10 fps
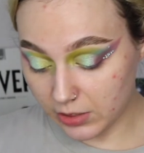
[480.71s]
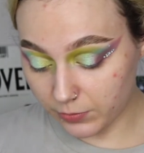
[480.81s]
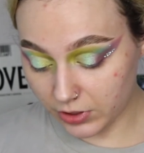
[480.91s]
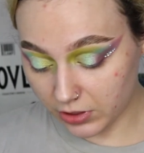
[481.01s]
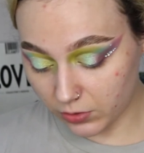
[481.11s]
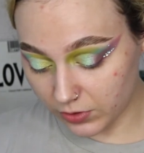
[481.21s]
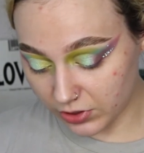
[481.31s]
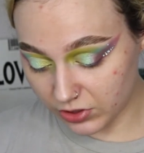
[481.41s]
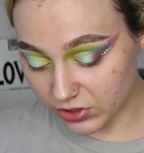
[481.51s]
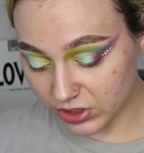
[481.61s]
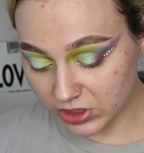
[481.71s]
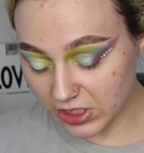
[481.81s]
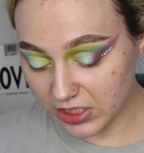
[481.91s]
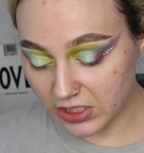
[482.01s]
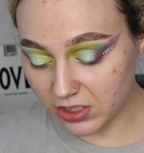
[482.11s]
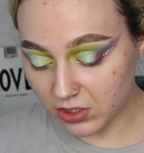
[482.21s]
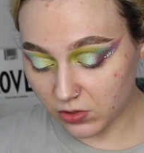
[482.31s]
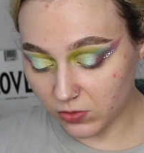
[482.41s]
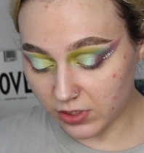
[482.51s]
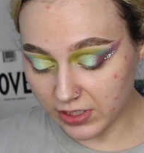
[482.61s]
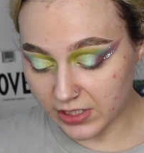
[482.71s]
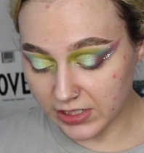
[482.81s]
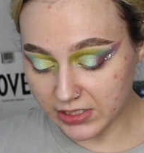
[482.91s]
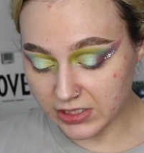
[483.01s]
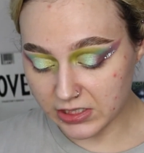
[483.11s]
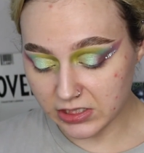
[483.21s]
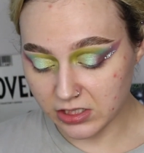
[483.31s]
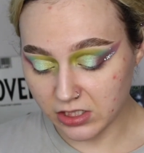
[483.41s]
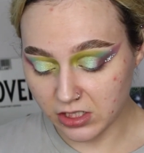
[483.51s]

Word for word: I'm going to go into Stained Glass